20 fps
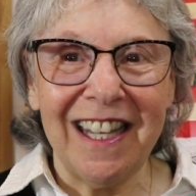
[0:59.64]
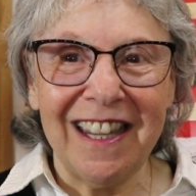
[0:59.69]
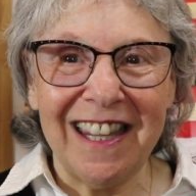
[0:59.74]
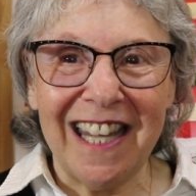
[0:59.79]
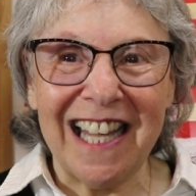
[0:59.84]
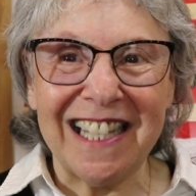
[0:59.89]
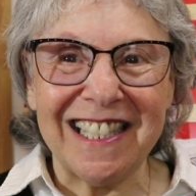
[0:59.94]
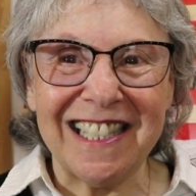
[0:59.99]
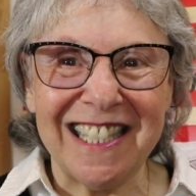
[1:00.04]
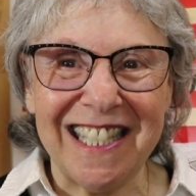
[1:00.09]

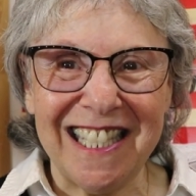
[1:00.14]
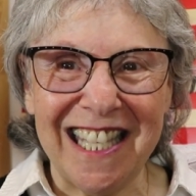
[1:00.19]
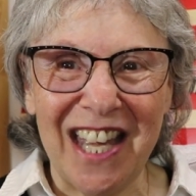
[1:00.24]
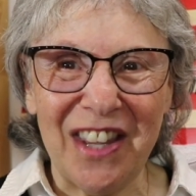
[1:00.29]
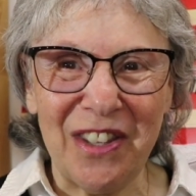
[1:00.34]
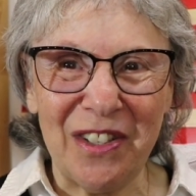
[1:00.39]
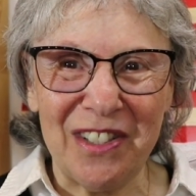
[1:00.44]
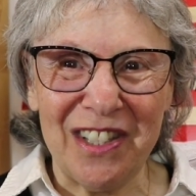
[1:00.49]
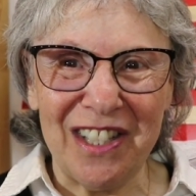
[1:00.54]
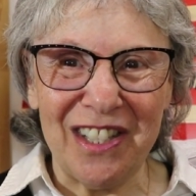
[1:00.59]
That's the
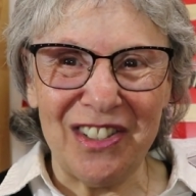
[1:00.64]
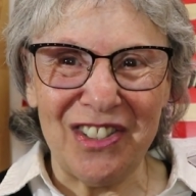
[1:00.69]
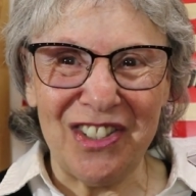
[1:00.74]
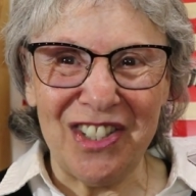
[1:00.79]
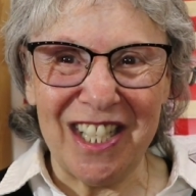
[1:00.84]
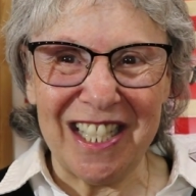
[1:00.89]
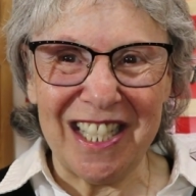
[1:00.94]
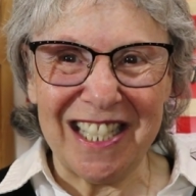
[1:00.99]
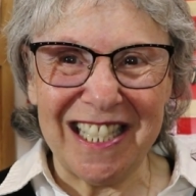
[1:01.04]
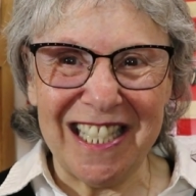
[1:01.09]
other little
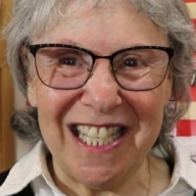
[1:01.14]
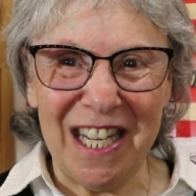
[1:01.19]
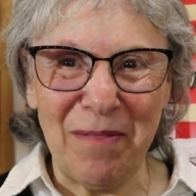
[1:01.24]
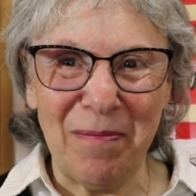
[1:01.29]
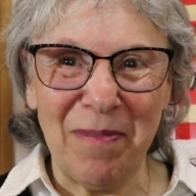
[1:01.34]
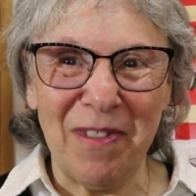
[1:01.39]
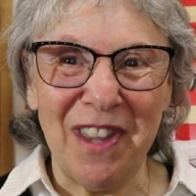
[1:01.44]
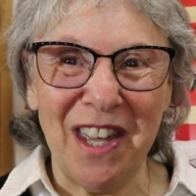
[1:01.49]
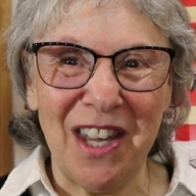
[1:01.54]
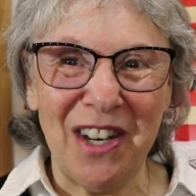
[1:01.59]
chick's
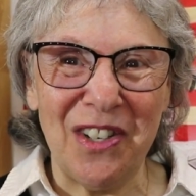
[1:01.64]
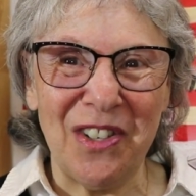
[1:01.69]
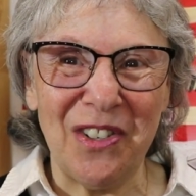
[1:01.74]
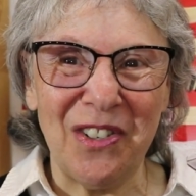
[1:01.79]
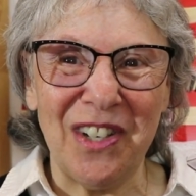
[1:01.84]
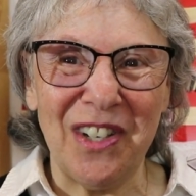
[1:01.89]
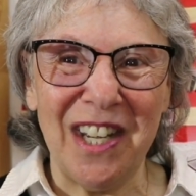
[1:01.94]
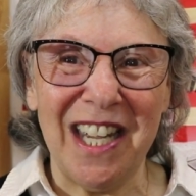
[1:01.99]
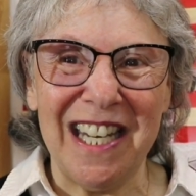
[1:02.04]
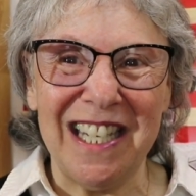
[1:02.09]
name,
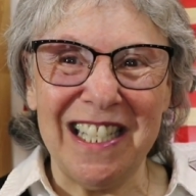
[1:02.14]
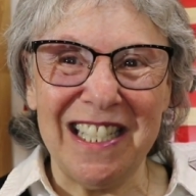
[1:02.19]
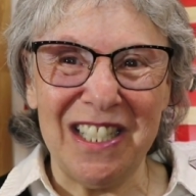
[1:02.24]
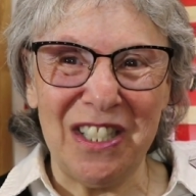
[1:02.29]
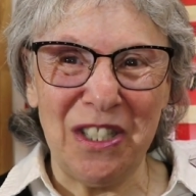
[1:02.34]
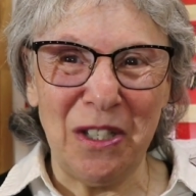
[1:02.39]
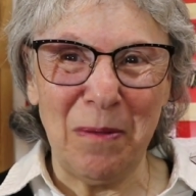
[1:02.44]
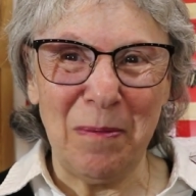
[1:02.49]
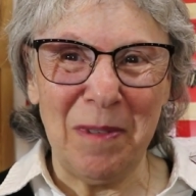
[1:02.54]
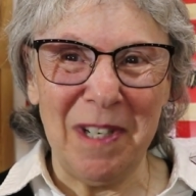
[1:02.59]
Thunder and
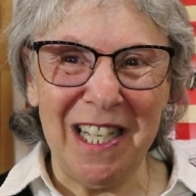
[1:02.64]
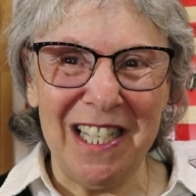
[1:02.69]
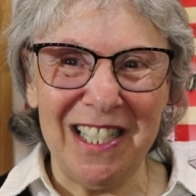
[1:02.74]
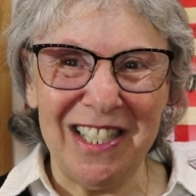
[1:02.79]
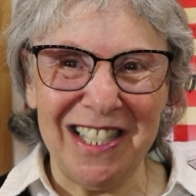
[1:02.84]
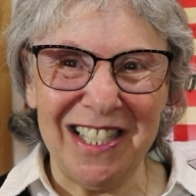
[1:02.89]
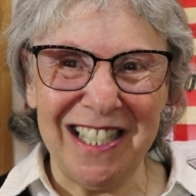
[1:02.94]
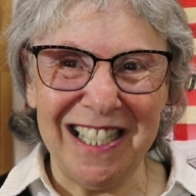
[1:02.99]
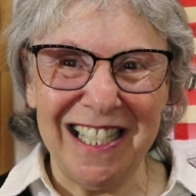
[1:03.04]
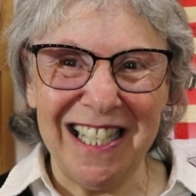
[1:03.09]

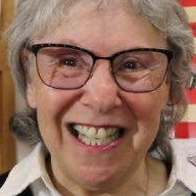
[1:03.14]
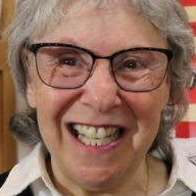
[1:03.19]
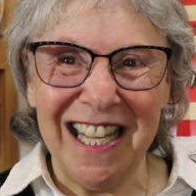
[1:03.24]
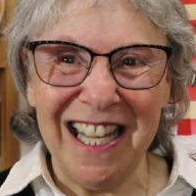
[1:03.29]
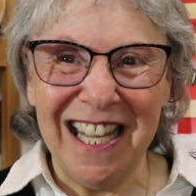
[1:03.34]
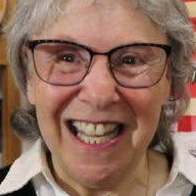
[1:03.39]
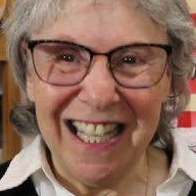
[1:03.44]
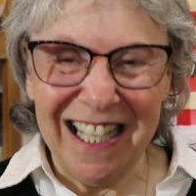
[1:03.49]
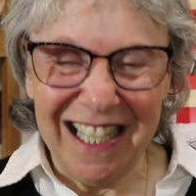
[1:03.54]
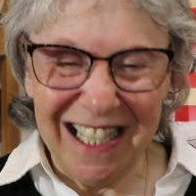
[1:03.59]
Determination.
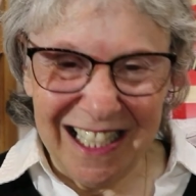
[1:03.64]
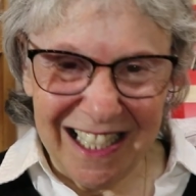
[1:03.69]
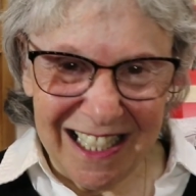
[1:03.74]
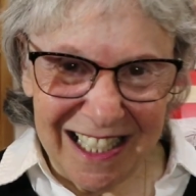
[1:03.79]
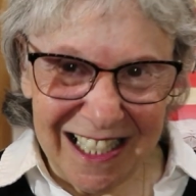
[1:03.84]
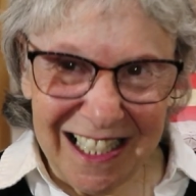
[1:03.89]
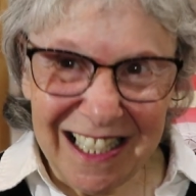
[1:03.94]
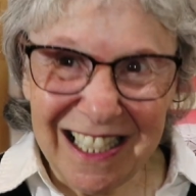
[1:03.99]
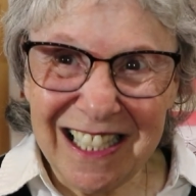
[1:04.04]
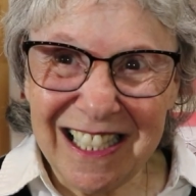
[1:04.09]
Well, it's a
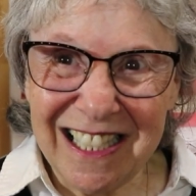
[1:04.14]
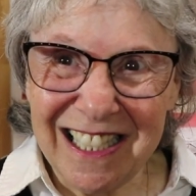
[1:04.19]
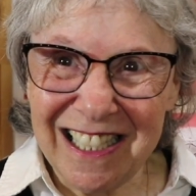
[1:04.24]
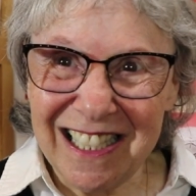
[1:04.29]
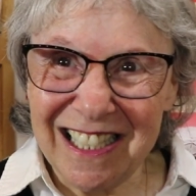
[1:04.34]
good thing